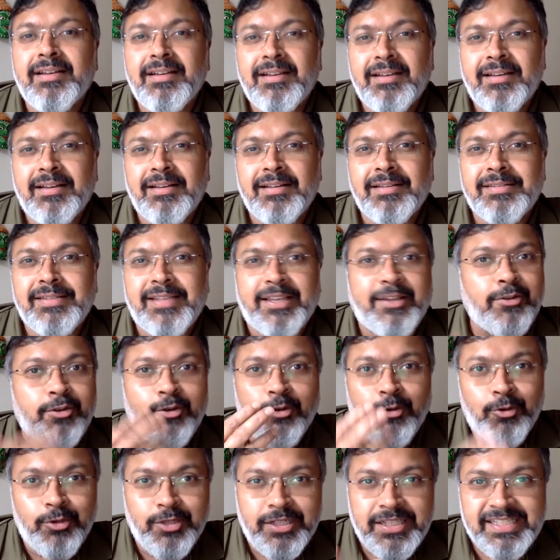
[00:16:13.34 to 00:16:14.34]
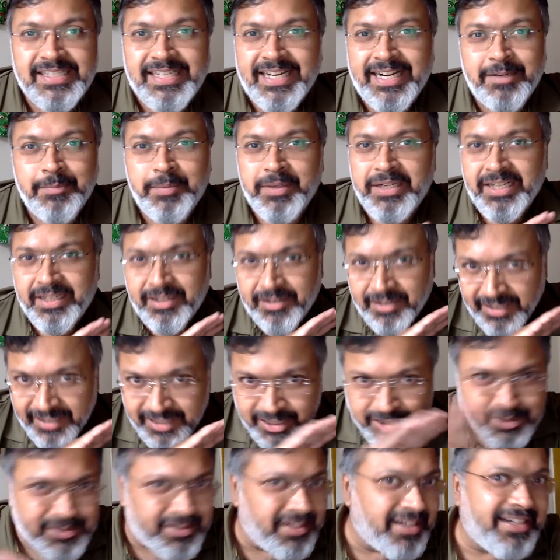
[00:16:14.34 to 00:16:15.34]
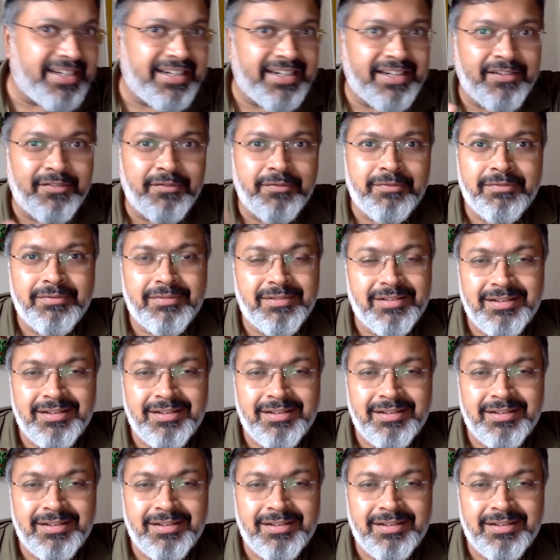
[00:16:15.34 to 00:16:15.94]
A secular holy site. But in traditional Indian,